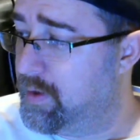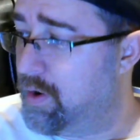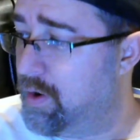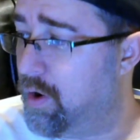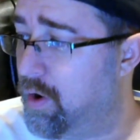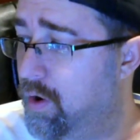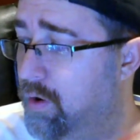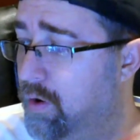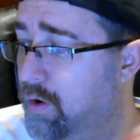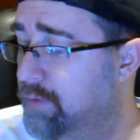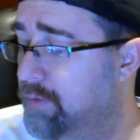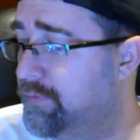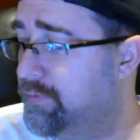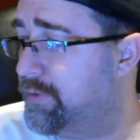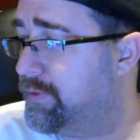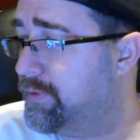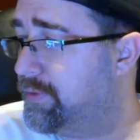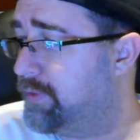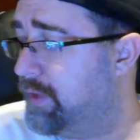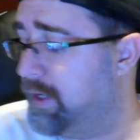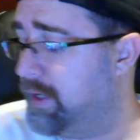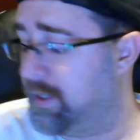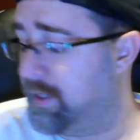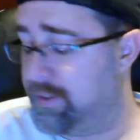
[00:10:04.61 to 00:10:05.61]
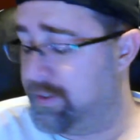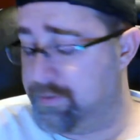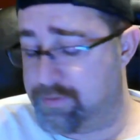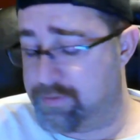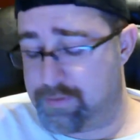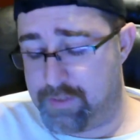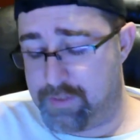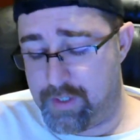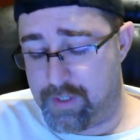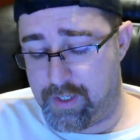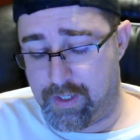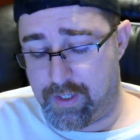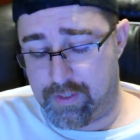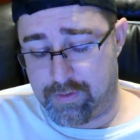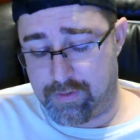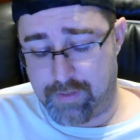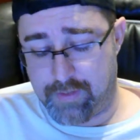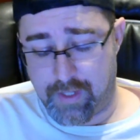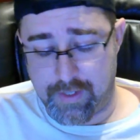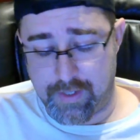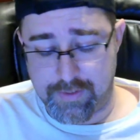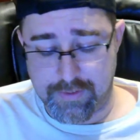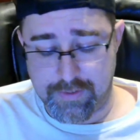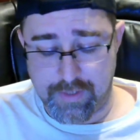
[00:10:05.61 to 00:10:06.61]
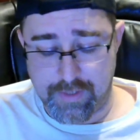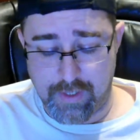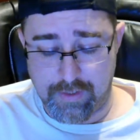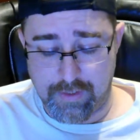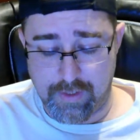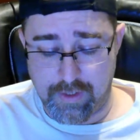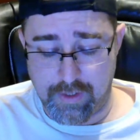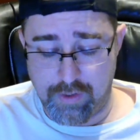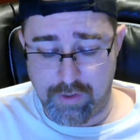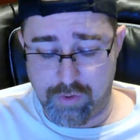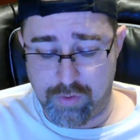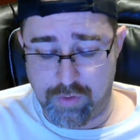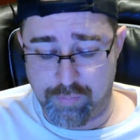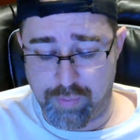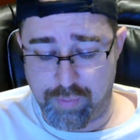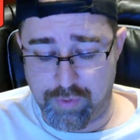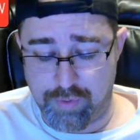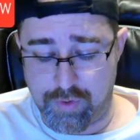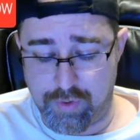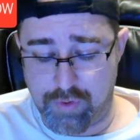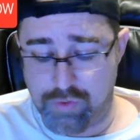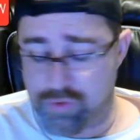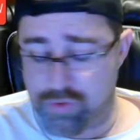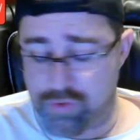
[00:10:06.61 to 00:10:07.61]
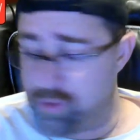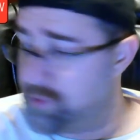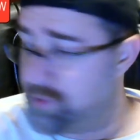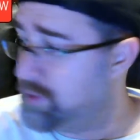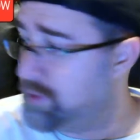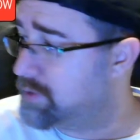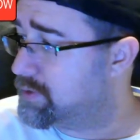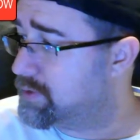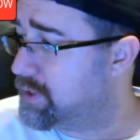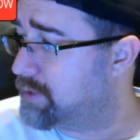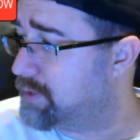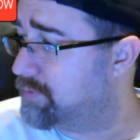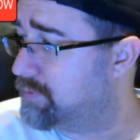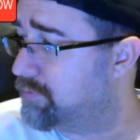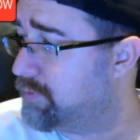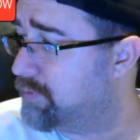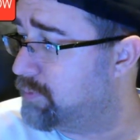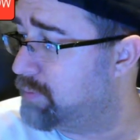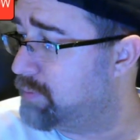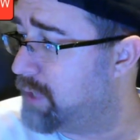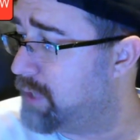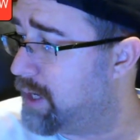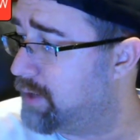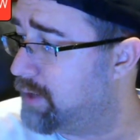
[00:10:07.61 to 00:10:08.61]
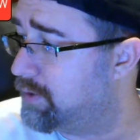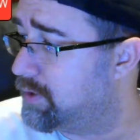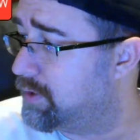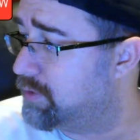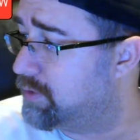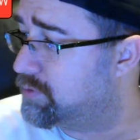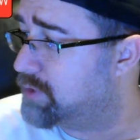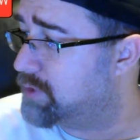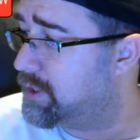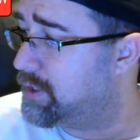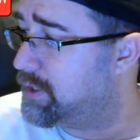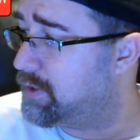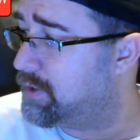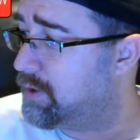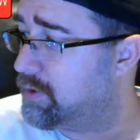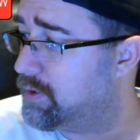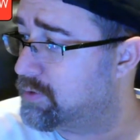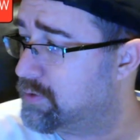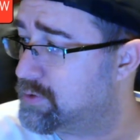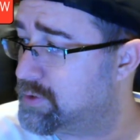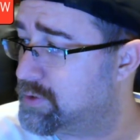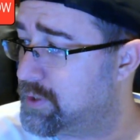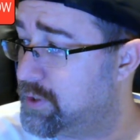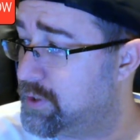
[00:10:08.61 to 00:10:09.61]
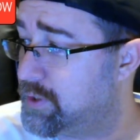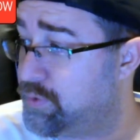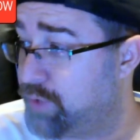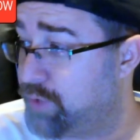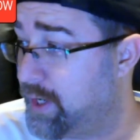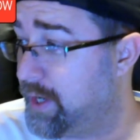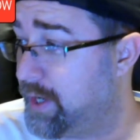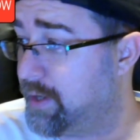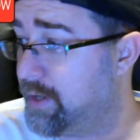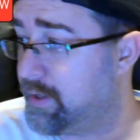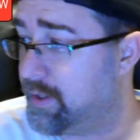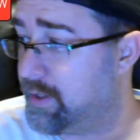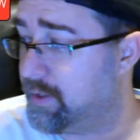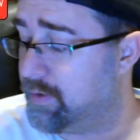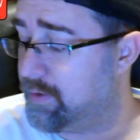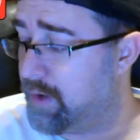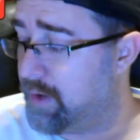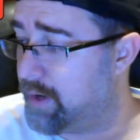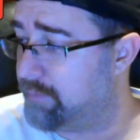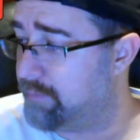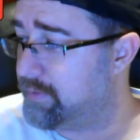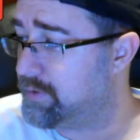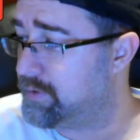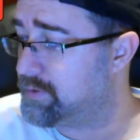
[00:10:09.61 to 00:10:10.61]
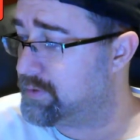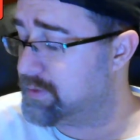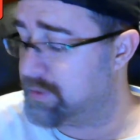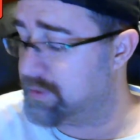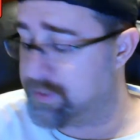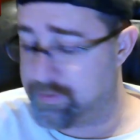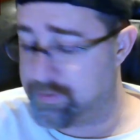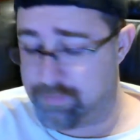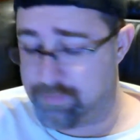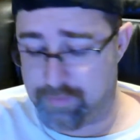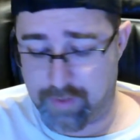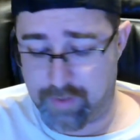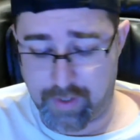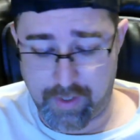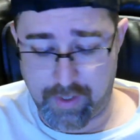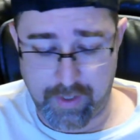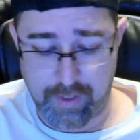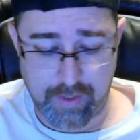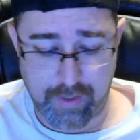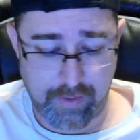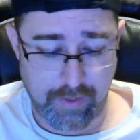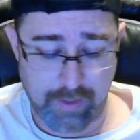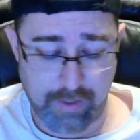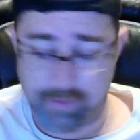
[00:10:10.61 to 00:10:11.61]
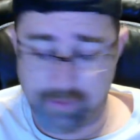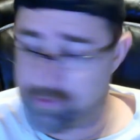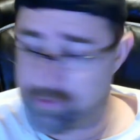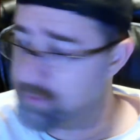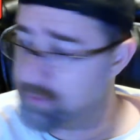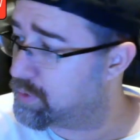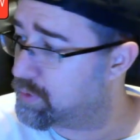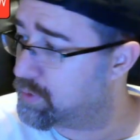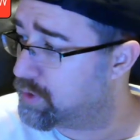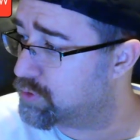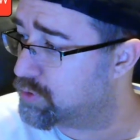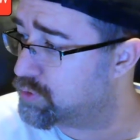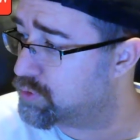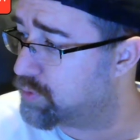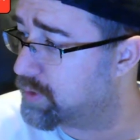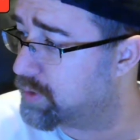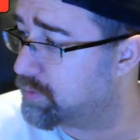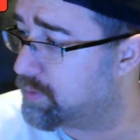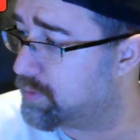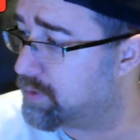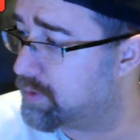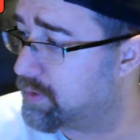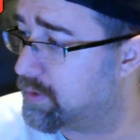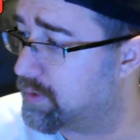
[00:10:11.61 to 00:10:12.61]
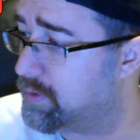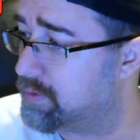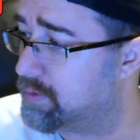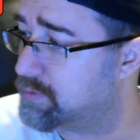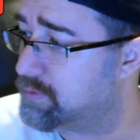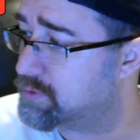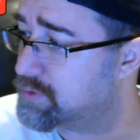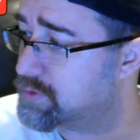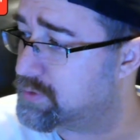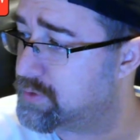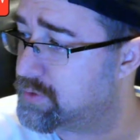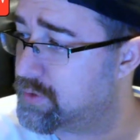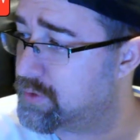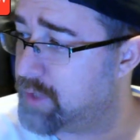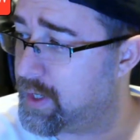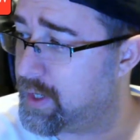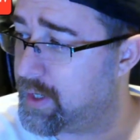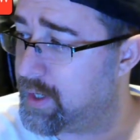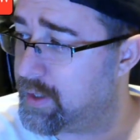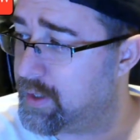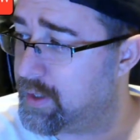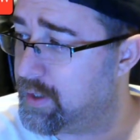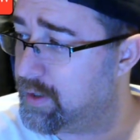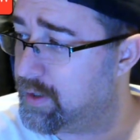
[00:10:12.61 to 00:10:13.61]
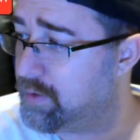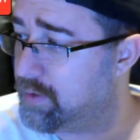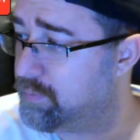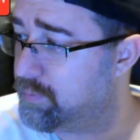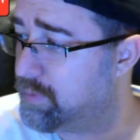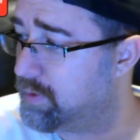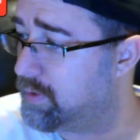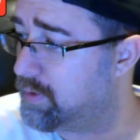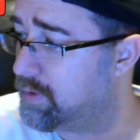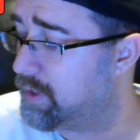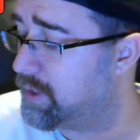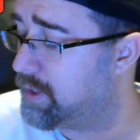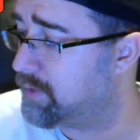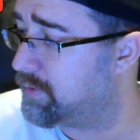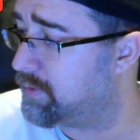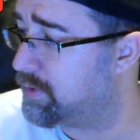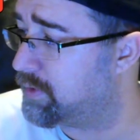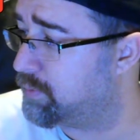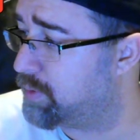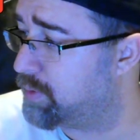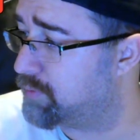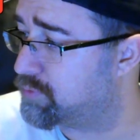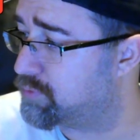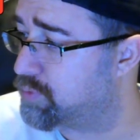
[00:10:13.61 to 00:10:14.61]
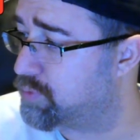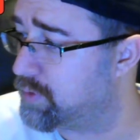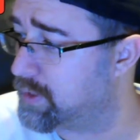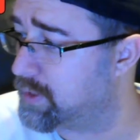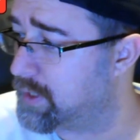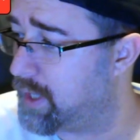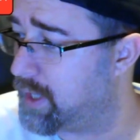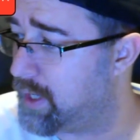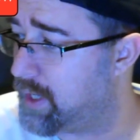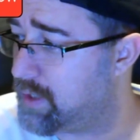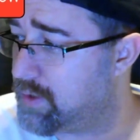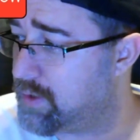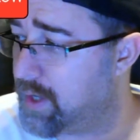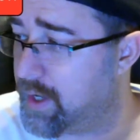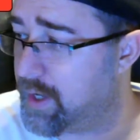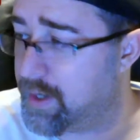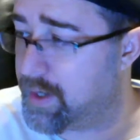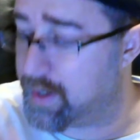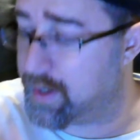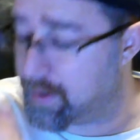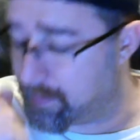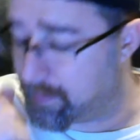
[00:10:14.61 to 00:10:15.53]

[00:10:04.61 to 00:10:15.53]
All of the things that they said that you could produce on this, like from down to your 10 hertz that you can't hear, obviously. Anything below 21 hertz you can't hear, and anything above 20K you can't hear.